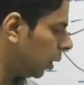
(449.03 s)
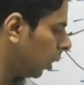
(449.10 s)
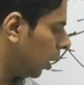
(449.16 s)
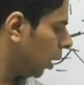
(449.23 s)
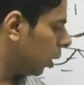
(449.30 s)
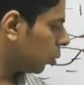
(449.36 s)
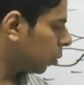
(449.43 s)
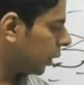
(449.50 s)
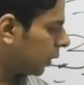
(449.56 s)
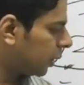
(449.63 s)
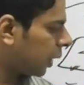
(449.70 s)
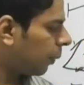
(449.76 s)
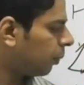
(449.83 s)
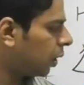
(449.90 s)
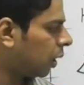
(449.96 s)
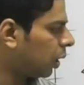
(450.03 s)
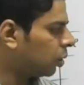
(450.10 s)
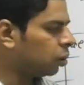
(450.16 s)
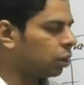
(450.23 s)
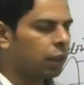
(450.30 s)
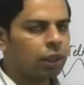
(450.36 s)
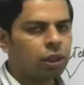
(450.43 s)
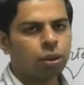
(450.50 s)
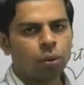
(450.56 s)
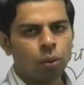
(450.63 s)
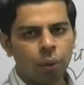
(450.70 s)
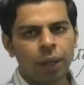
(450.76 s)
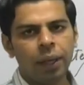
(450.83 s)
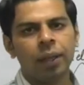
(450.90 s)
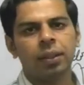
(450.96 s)
So, this time there are there is no
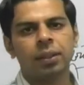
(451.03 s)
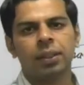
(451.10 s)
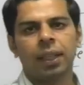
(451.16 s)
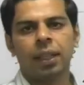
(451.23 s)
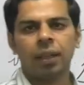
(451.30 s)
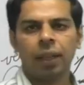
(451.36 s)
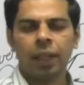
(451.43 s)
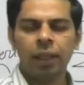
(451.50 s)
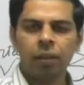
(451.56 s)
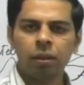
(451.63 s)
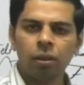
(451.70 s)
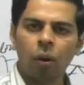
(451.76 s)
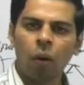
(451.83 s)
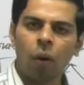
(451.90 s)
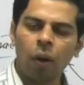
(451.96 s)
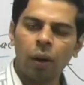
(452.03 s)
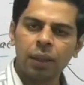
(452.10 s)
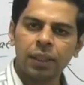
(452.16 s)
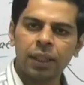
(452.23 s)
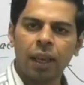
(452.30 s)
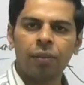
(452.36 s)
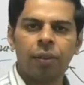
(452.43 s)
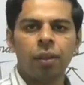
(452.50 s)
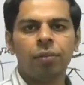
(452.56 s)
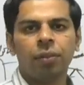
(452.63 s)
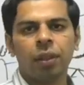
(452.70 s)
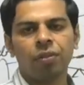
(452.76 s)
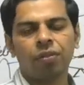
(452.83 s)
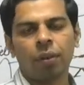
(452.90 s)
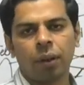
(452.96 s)
Indian satellite. All seven were
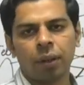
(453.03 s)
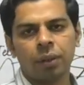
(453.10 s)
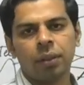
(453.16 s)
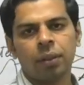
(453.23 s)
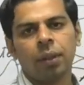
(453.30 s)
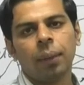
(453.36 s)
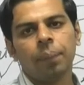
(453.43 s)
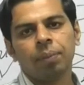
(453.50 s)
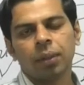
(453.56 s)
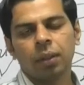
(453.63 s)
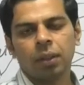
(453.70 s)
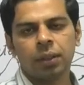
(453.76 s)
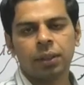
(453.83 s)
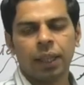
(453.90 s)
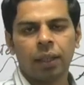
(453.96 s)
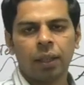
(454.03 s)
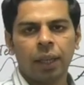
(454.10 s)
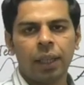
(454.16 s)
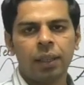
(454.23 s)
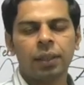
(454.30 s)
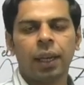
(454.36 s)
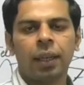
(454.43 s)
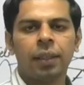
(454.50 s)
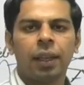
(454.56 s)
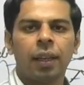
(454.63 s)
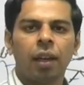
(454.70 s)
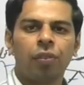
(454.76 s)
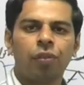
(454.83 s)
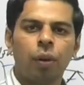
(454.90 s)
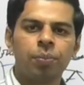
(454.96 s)
foreign uh, satellites, and they are
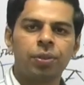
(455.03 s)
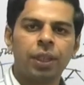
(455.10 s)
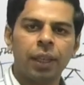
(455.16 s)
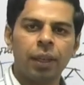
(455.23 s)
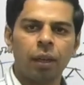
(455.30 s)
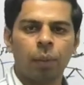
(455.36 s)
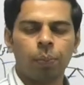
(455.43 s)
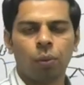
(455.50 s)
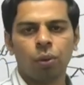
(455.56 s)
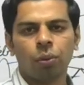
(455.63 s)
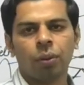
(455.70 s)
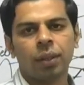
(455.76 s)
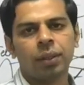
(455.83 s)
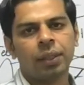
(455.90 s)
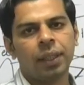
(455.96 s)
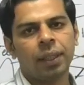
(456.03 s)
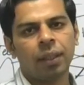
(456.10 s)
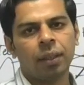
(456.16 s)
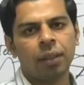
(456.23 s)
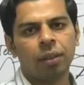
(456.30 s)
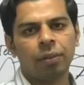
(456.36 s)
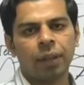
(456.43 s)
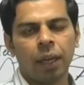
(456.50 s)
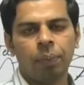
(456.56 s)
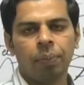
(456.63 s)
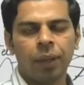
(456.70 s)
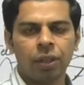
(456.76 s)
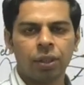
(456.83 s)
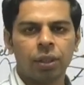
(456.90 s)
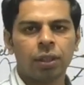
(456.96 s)
from Singapore. You can see uh, developed
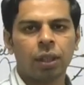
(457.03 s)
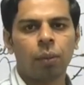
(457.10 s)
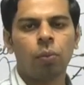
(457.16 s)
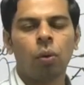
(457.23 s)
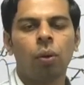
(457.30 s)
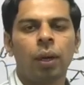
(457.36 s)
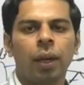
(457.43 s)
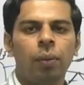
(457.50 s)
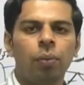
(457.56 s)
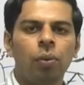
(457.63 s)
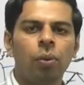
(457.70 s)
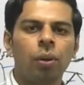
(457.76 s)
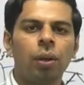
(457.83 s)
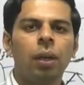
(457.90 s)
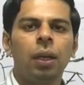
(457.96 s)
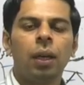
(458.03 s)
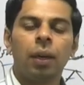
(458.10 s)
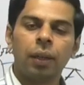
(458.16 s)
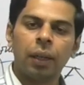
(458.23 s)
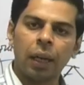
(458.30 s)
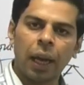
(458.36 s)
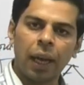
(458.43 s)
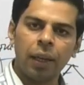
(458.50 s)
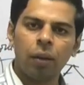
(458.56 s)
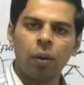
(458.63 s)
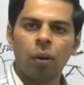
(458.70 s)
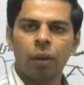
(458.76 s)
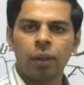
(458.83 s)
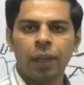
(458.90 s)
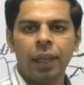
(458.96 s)
nations are more and more relying on
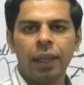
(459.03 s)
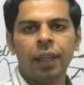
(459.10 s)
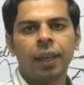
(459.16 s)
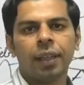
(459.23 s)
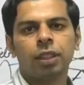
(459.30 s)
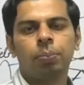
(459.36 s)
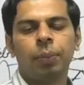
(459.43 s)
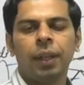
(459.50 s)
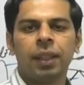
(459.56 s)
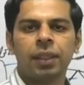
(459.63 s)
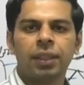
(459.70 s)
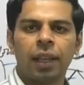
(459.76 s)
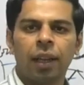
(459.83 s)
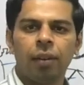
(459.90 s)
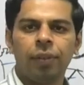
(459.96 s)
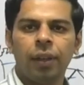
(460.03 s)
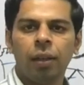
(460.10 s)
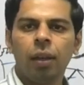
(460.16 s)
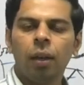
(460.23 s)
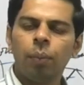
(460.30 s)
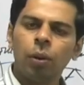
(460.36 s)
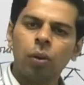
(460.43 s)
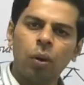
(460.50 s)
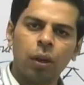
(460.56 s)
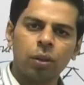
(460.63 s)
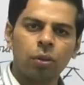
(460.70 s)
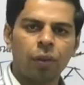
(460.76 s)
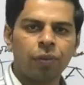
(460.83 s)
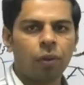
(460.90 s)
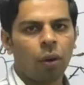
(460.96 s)
India's P S L V because of
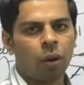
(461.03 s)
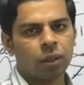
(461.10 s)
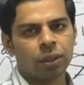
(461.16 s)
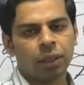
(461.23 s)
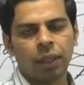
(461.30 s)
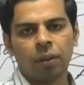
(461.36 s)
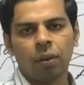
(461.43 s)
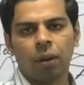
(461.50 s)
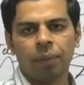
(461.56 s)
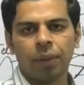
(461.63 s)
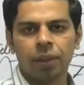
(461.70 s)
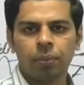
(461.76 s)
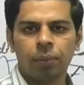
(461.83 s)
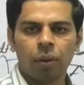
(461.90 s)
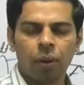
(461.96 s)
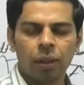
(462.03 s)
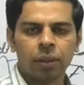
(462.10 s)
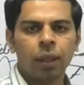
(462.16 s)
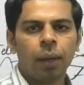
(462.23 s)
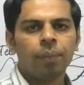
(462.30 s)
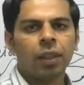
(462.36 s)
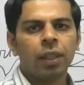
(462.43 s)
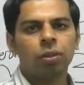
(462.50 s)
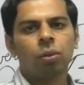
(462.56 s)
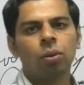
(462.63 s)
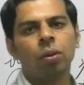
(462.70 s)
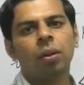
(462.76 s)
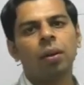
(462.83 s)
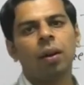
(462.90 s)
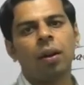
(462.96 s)
cost economics, because ISRO
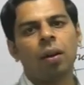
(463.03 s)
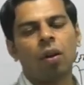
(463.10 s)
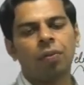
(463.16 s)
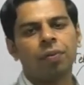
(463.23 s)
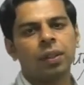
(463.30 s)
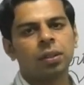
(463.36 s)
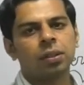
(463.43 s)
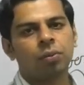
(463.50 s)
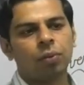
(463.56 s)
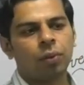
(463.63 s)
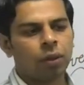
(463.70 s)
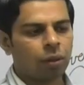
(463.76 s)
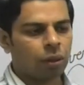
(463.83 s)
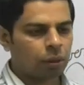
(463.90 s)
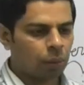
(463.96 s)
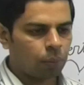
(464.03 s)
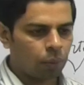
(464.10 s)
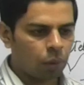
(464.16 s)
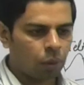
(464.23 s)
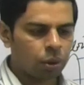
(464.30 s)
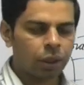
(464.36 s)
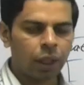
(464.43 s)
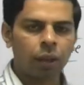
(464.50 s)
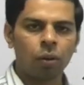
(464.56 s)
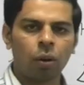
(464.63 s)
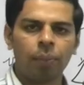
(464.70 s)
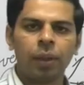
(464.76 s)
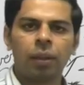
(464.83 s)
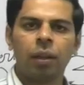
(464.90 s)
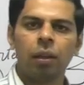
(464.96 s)
uh, offers one of the most
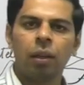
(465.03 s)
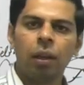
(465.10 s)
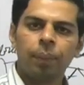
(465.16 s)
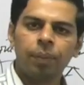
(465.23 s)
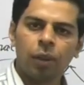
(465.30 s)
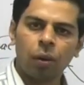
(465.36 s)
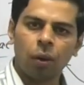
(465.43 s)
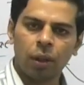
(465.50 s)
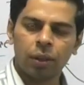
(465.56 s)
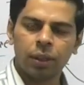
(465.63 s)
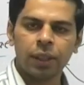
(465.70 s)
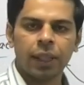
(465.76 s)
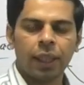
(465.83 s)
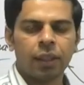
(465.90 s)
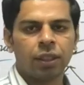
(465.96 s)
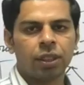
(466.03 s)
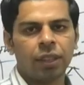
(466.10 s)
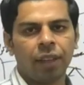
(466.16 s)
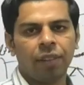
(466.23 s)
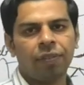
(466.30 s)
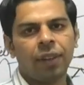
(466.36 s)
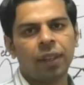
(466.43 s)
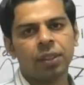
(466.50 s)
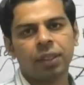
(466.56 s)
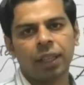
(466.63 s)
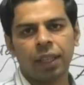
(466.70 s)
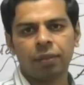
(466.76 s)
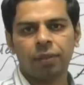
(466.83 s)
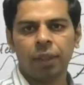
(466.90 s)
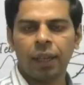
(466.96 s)
economical launches and the safest as
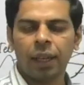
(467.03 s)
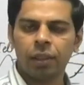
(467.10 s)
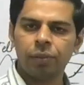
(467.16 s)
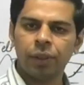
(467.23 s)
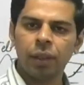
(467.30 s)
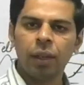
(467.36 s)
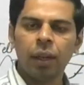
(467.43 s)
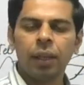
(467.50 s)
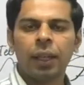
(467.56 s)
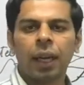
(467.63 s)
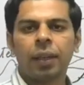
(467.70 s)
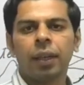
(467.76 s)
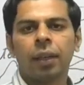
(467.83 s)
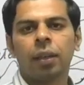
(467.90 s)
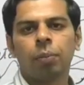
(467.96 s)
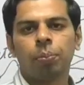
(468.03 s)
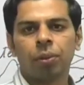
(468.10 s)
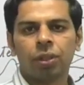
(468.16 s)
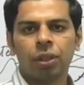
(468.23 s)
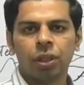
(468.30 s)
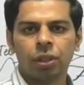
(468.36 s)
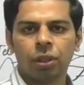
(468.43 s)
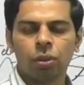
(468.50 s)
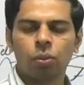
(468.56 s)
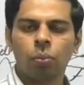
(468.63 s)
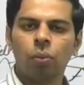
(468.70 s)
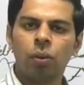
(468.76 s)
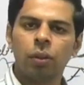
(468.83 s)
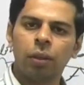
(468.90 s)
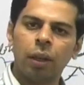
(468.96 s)
well as with technical precision. So,
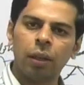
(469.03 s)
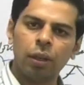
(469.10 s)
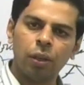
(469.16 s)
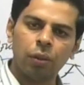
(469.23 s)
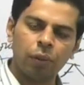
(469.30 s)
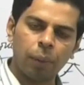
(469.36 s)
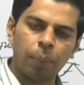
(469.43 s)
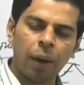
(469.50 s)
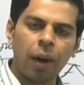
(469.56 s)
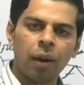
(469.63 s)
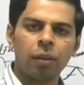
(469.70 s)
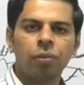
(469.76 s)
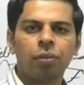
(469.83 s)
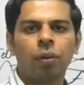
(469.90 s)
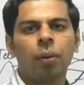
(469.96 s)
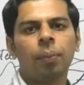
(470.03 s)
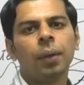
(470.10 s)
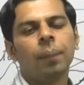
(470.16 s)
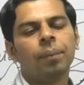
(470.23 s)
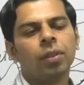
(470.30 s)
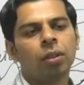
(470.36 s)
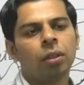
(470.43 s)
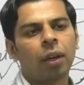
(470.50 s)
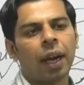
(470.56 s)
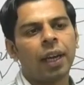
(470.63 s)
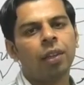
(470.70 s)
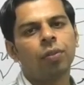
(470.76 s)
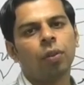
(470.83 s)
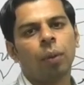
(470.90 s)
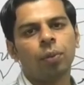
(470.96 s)
uh, apart from right
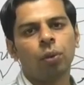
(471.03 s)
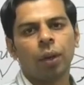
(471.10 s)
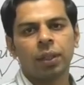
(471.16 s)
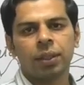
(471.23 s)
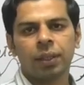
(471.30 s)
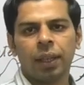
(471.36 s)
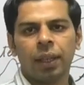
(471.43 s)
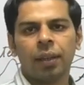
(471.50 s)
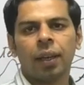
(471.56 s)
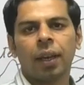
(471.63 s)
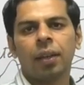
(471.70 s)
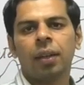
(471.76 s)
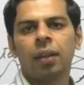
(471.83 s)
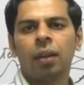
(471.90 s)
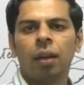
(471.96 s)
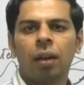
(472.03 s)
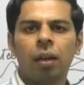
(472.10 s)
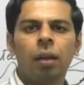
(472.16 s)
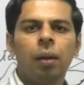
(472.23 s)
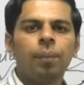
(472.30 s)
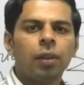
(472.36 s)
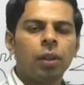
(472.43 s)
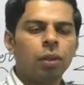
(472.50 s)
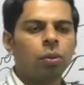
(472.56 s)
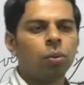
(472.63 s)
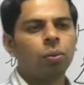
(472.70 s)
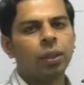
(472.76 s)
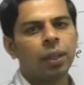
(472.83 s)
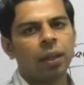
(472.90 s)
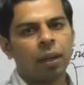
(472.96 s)
from U S A, Canada,
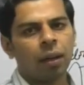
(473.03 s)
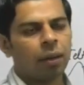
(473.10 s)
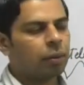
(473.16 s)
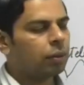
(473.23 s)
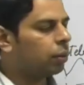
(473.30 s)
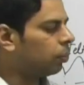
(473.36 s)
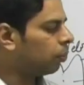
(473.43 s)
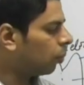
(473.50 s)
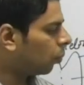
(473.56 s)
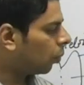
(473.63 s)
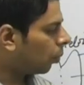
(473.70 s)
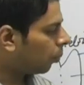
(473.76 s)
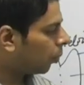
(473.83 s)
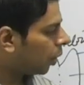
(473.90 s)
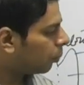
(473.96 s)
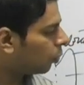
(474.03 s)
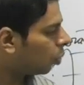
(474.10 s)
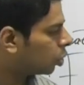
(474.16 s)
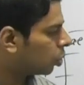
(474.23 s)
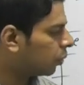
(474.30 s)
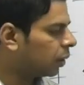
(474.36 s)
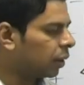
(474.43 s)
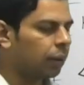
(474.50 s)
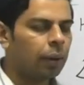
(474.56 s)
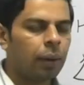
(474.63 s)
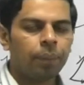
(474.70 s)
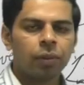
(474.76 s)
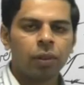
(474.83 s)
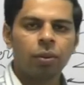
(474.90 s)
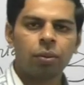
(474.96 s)
Lithuania, most of the
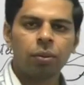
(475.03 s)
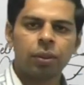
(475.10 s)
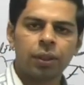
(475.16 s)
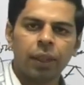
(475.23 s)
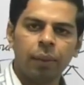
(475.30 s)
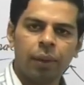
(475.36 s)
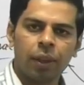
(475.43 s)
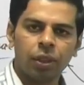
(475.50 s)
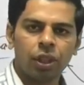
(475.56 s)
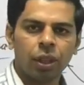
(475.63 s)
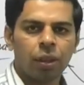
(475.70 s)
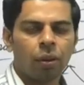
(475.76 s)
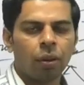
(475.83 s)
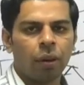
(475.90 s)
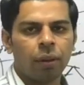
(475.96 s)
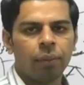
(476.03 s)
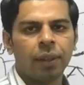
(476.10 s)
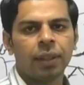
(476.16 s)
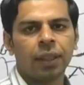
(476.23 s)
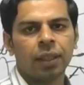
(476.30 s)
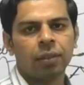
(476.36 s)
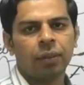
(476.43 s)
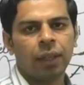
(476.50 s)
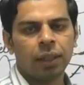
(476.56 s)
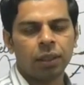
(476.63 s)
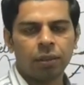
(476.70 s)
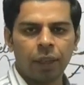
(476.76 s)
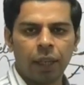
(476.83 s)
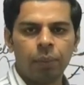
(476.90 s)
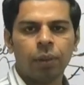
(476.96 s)
you could say emerging economies as well as
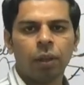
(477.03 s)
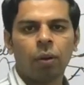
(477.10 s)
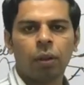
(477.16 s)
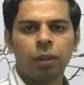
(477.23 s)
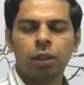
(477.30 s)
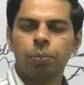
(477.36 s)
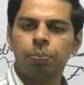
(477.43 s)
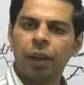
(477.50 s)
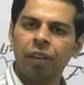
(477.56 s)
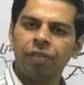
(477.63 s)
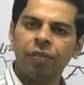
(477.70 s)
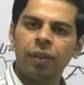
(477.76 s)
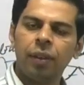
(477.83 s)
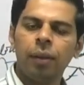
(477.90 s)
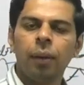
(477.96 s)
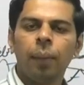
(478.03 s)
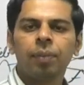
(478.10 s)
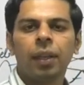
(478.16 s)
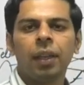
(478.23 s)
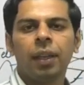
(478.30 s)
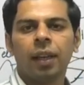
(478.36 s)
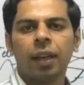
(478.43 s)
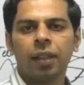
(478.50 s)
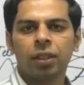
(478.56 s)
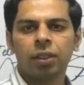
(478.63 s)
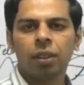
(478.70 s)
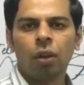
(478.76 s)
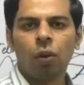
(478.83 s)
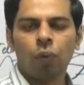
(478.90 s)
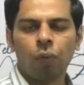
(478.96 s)
developed economies prefer India's
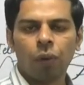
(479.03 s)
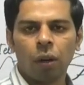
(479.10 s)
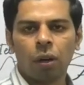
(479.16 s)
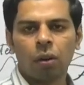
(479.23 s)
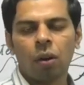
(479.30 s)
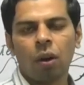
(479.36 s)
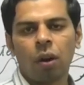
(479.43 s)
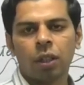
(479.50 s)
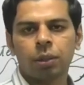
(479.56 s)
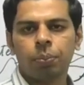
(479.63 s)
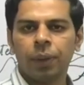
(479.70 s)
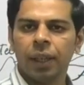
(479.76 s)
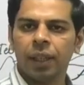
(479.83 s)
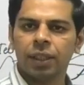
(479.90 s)
workhorse P S L